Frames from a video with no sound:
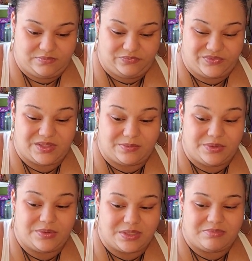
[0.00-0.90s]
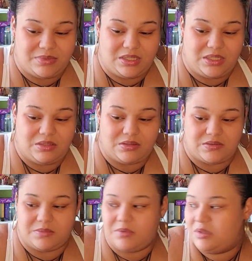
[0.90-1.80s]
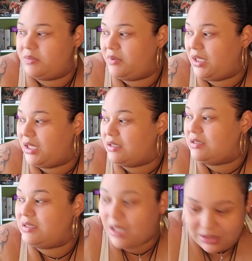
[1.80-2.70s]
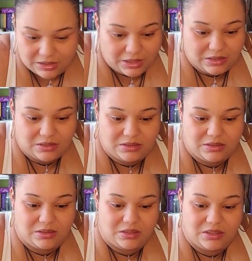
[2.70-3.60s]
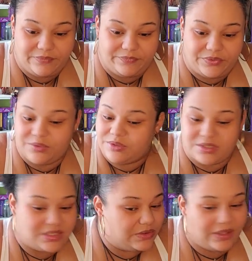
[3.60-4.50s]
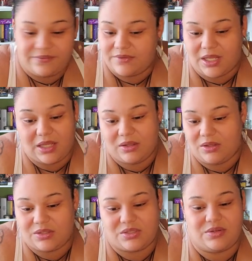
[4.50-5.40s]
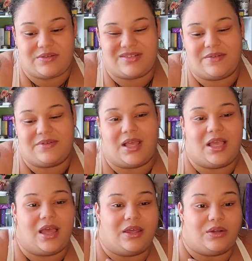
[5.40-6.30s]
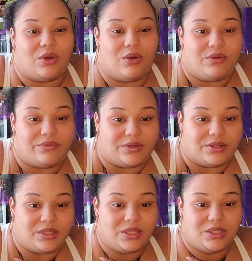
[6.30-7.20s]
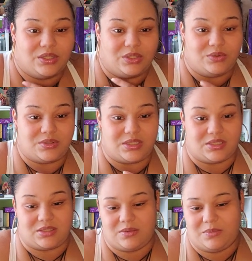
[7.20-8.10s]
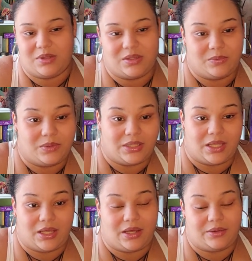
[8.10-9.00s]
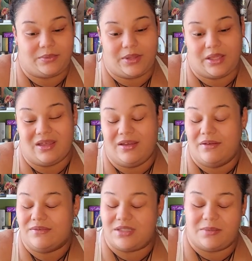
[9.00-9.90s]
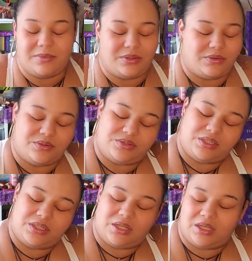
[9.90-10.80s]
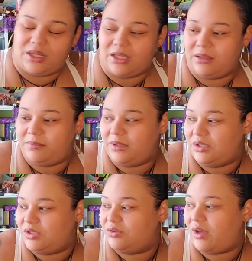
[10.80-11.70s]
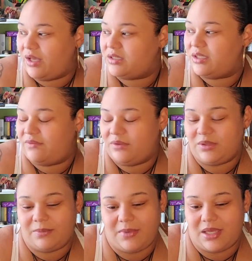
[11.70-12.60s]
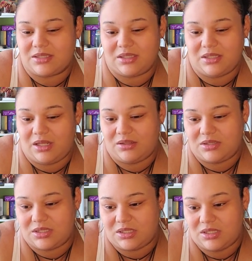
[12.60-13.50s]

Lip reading: Some of you it's been years. Some of you it's been like a decade. And you still have not lost, you still not gotten over losing someone, the one that got away. Some of you treated her like complete trash, heavy on the masculine energy.